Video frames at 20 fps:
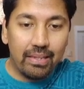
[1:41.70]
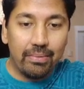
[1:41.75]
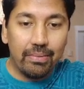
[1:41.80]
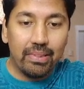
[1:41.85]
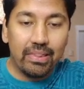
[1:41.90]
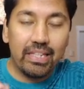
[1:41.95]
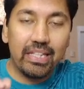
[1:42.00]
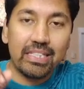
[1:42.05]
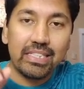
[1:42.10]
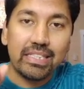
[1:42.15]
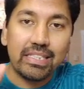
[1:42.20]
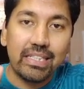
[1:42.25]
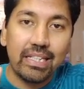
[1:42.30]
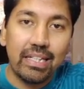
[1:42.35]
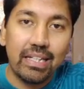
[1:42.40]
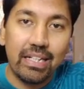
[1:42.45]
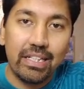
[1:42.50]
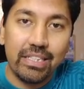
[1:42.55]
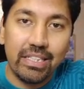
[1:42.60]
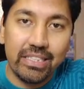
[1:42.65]
this
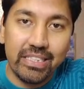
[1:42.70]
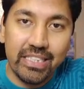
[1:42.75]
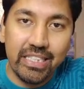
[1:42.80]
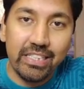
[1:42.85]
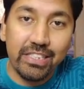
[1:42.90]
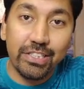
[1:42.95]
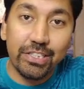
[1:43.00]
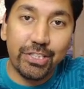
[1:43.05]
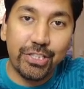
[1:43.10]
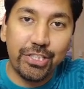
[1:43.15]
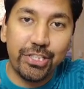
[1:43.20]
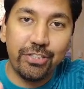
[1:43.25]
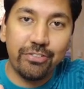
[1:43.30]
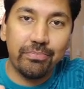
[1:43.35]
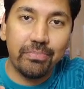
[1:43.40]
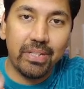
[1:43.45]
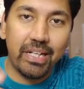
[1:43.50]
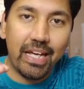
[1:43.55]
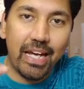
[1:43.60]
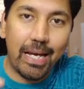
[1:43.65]
sales
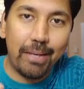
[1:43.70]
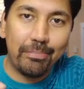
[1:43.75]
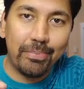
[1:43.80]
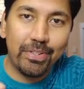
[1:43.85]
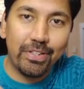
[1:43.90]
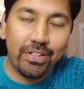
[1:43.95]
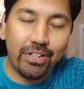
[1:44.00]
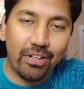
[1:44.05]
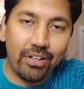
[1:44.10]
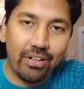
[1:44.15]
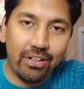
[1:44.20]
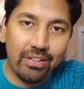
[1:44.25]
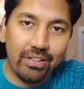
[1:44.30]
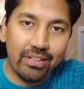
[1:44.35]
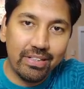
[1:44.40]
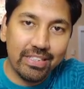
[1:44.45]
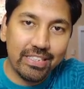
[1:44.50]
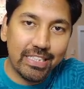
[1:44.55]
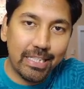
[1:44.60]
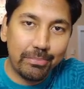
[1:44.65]
achievement happened on
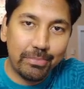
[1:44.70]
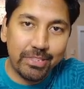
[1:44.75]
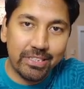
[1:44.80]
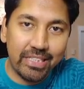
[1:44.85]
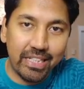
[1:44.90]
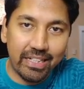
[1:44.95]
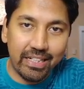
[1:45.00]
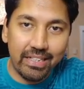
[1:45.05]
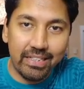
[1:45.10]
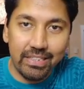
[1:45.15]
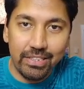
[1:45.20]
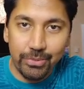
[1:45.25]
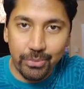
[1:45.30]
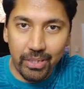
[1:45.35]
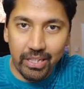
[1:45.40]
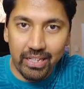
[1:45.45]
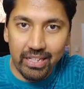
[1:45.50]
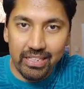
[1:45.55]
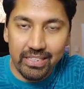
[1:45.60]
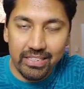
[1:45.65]
December 2nd,
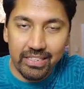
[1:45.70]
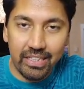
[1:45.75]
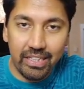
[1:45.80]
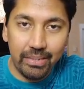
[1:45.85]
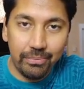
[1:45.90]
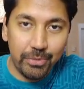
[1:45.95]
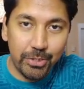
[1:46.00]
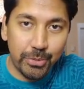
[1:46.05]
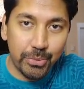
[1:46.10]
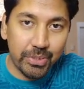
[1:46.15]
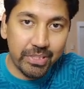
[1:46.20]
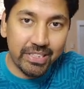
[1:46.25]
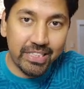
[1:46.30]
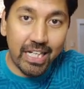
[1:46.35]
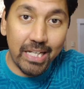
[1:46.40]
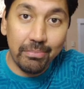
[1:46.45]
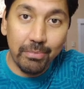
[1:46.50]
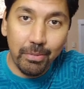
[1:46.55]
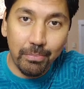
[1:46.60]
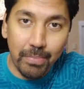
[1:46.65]
2019, which was
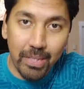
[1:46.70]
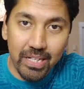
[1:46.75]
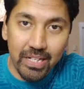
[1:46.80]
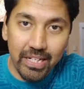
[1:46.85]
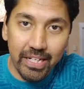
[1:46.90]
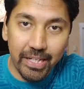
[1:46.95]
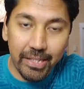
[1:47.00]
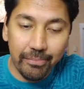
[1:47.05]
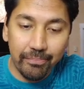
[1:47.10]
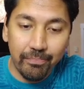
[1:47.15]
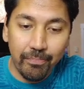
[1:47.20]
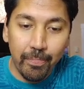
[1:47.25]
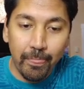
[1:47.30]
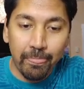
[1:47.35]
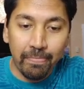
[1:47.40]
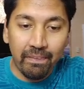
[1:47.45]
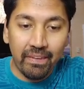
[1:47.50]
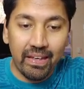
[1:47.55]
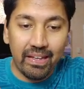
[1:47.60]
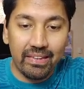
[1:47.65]
Cyber Monday.
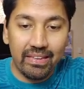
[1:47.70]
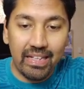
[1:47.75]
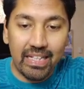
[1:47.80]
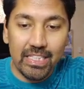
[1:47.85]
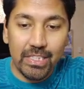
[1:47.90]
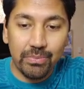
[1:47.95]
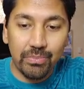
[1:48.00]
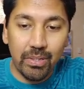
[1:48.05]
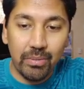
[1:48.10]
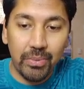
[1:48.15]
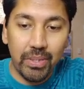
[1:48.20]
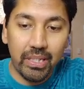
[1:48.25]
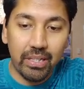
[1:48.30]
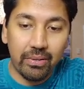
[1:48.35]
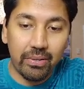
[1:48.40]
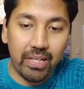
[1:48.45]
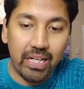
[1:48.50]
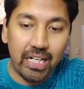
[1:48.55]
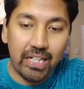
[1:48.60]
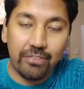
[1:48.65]
And that's when we
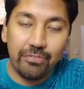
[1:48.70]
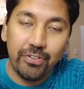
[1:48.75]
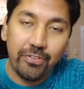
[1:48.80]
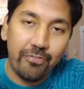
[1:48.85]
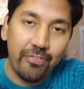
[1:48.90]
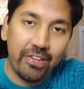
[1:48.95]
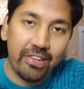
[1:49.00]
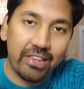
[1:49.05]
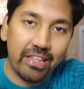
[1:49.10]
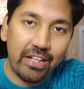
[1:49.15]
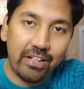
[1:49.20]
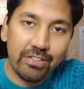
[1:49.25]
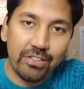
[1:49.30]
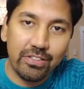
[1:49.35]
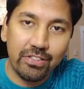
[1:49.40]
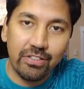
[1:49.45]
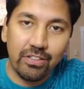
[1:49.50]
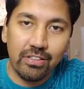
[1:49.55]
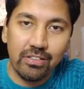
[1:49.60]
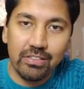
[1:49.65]
cracked
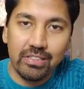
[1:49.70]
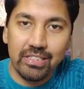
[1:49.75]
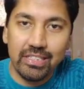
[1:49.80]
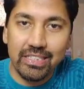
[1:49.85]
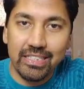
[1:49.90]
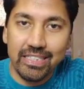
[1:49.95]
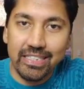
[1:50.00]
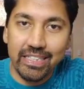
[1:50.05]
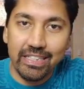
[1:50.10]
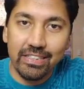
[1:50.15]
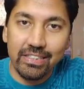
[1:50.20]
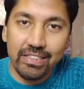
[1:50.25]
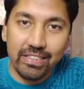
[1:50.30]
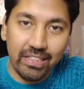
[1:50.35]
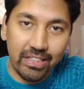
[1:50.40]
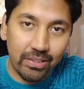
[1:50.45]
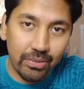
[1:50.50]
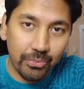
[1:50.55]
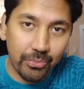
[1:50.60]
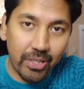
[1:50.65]
$15,000 in sales
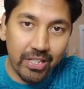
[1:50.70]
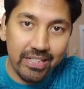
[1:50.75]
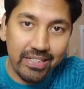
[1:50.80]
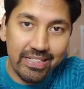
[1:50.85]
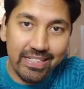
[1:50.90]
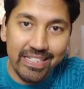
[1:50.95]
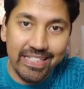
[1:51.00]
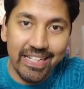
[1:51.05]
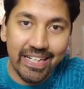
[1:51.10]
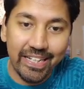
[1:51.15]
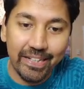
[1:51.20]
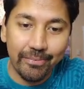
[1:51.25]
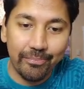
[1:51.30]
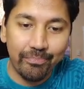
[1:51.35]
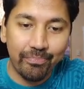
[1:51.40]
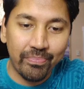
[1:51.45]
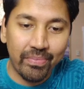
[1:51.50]
in one day.